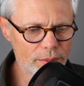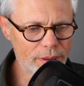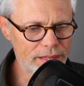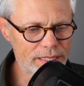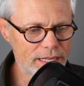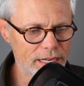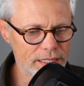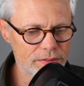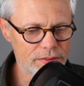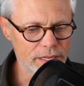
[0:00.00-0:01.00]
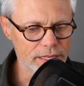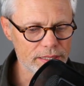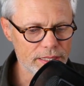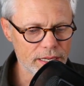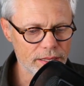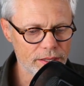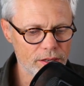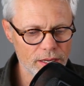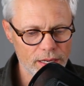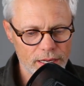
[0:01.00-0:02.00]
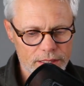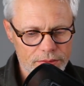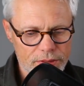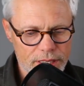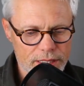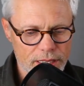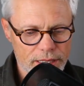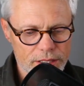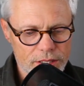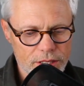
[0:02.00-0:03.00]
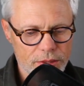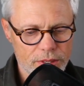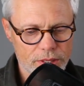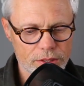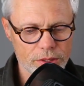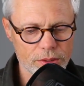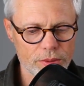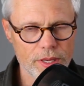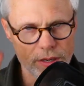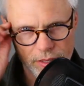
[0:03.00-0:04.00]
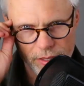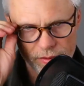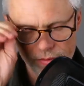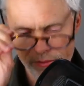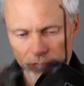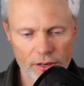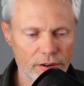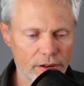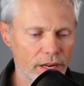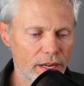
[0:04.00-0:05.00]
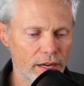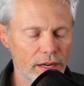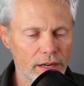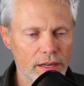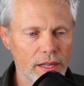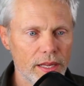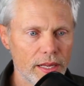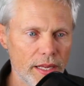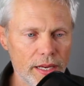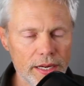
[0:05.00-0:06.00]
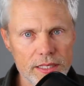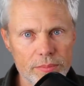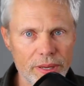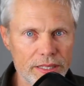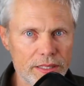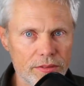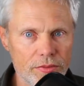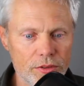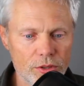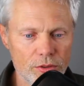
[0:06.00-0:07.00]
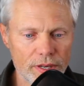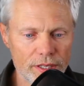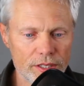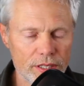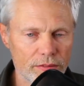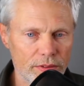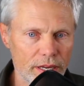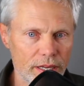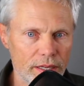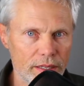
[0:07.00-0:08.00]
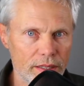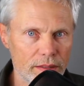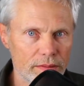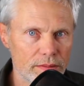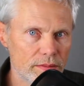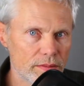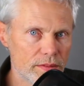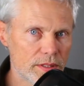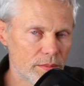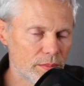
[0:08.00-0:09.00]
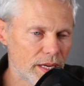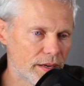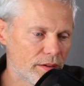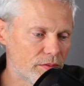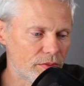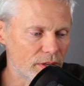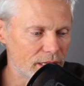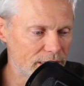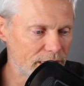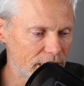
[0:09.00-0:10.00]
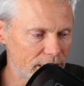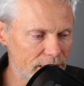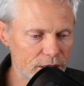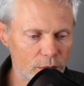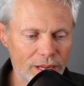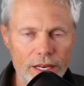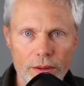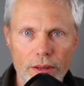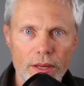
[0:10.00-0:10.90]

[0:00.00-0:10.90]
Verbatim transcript: about these kinds of things, and there are lots of things like this that you can do that are very uh, inexpensive if you do find yourself getting some kind of uh, sickness. So again,